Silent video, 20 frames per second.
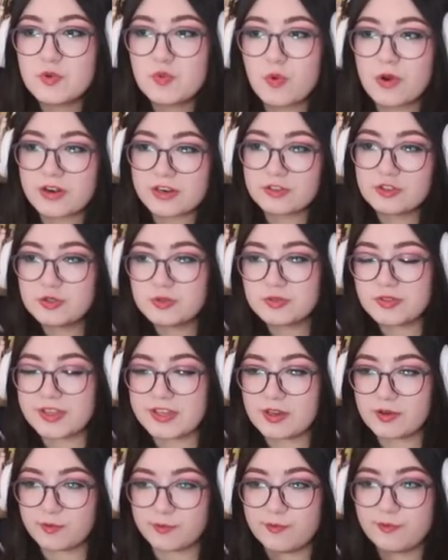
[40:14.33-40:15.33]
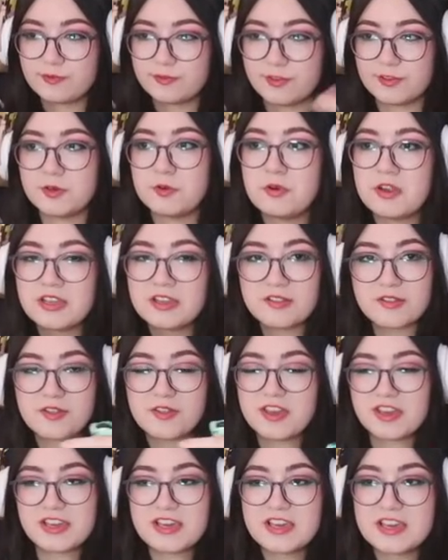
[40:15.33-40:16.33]
you want to do like a floating
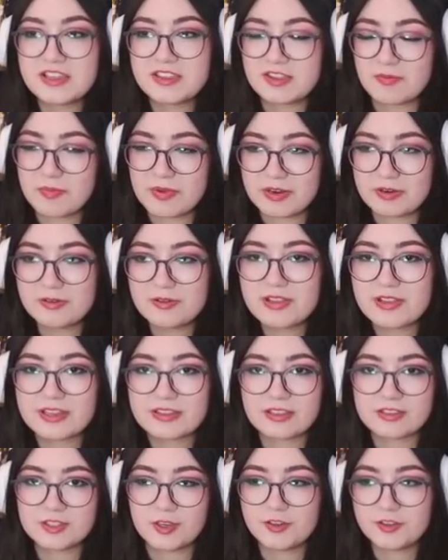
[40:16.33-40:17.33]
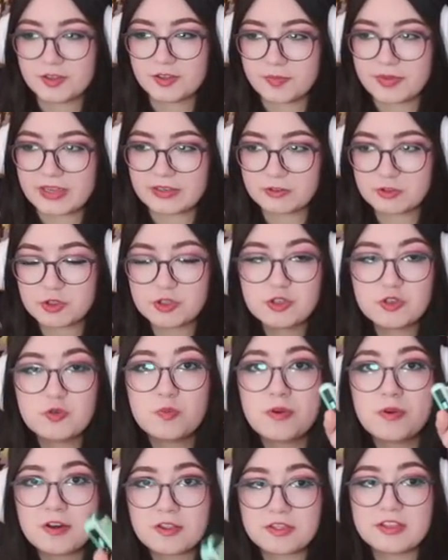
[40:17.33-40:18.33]
thingy in the middle, like that's on the picture, you
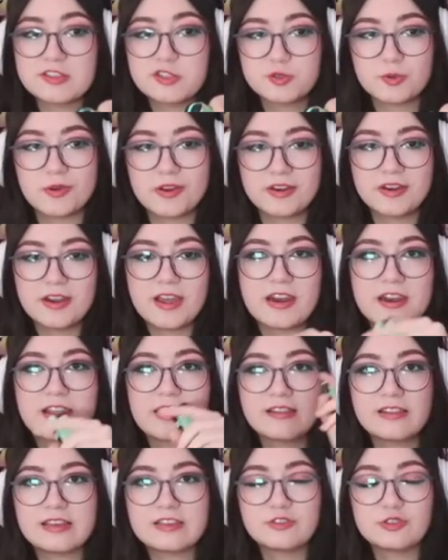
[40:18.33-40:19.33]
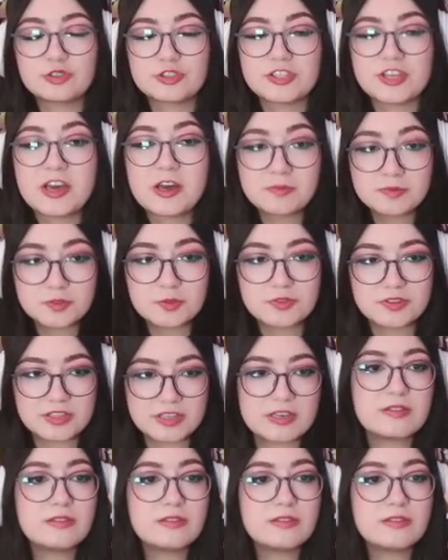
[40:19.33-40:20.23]
put this one and it like just helps with the